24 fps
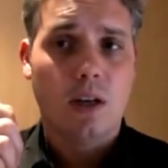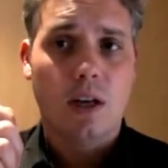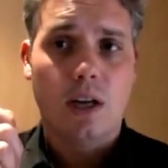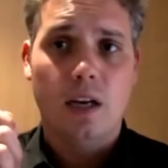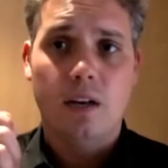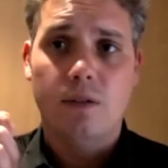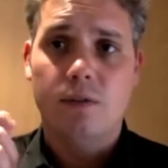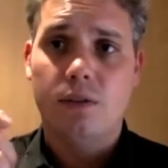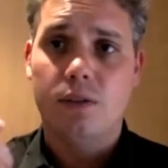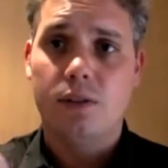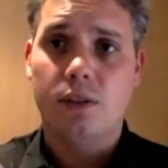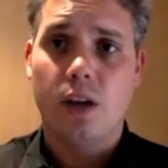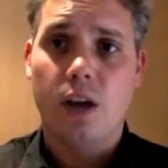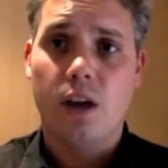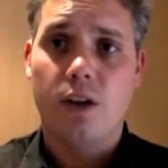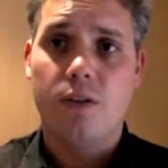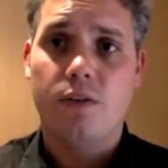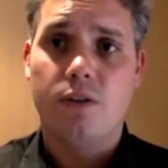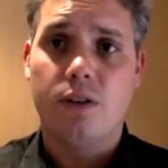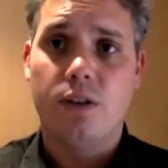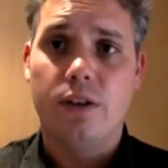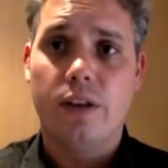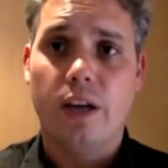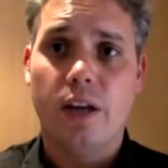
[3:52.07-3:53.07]
If the
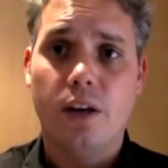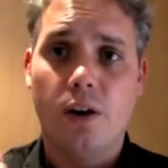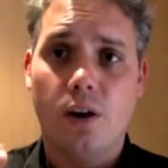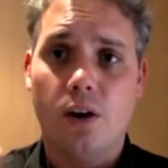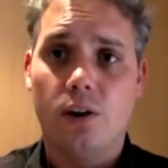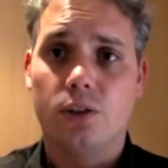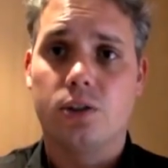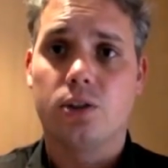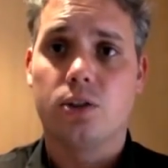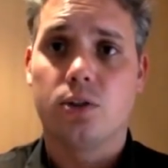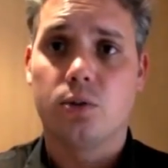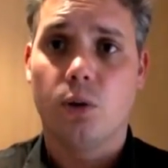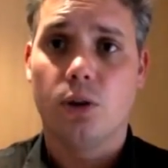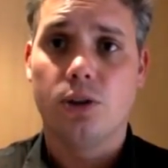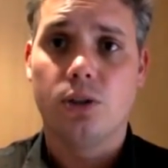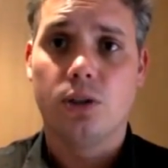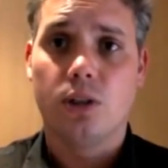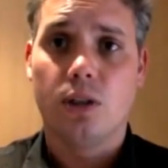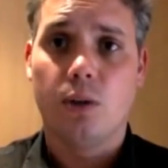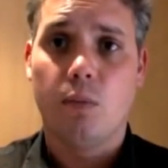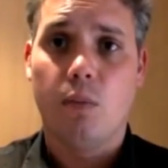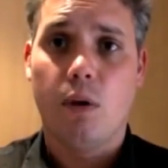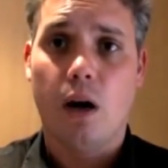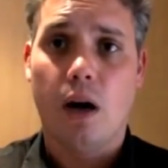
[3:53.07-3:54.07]
secretary then asks, "What's
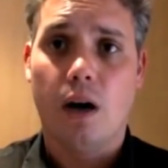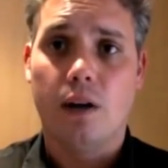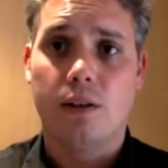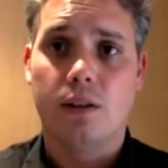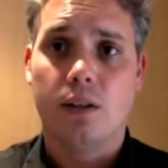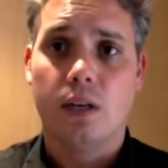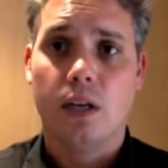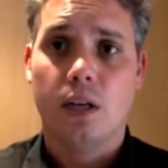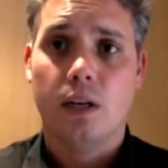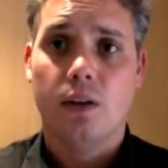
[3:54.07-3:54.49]
it about?"